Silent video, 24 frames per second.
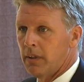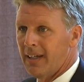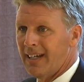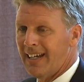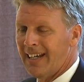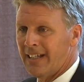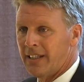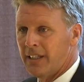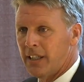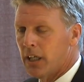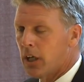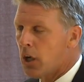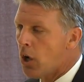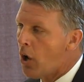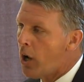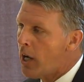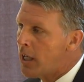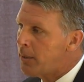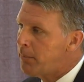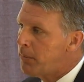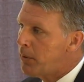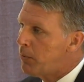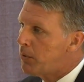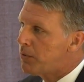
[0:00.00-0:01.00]
And the
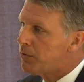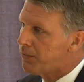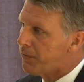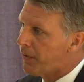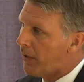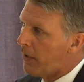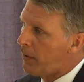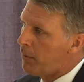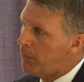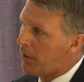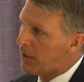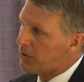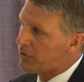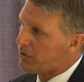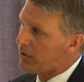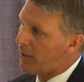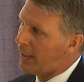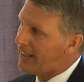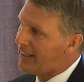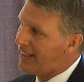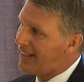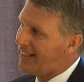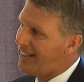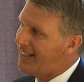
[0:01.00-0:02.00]
economy was very much
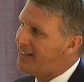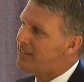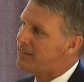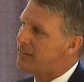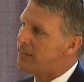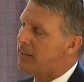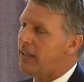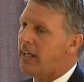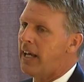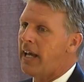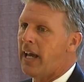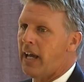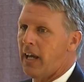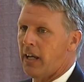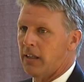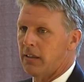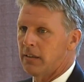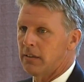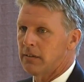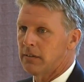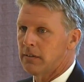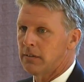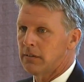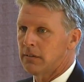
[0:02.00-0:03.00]
like it is today.
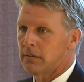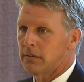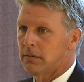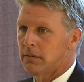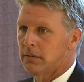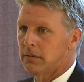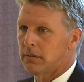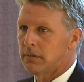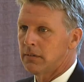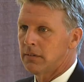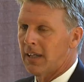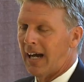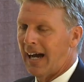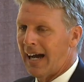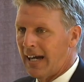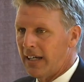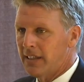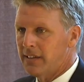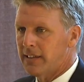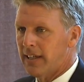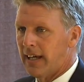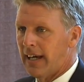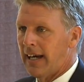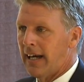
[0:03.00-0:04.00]

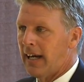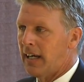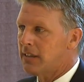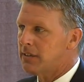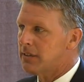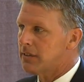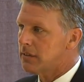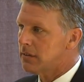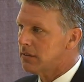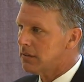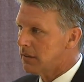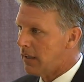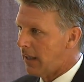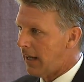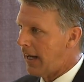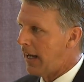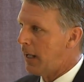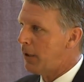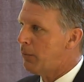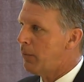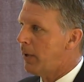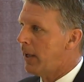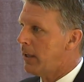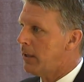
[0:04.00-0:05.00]
High tax,
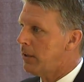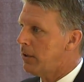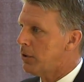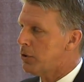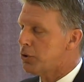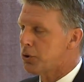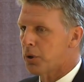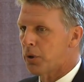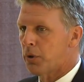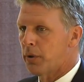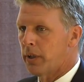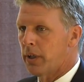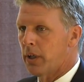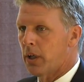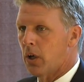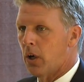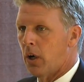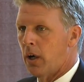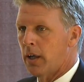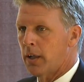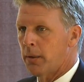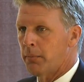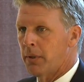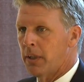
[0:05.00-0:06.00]
high regulatory
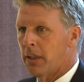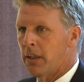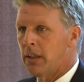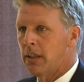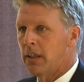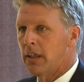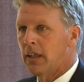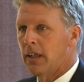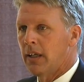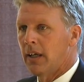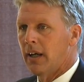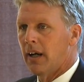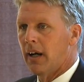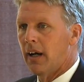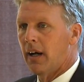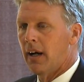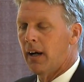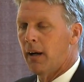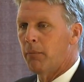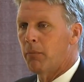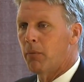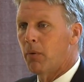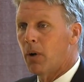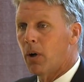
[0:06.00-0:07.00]
economy.
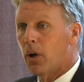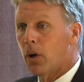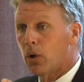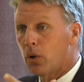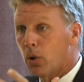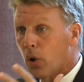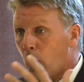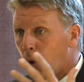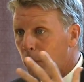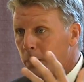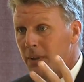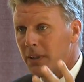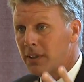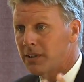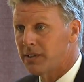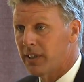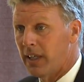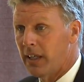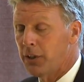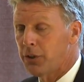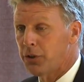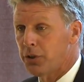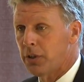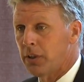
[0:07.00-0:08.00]

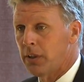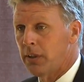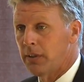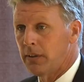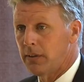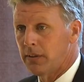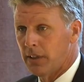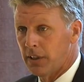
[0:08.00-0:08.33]
Globalization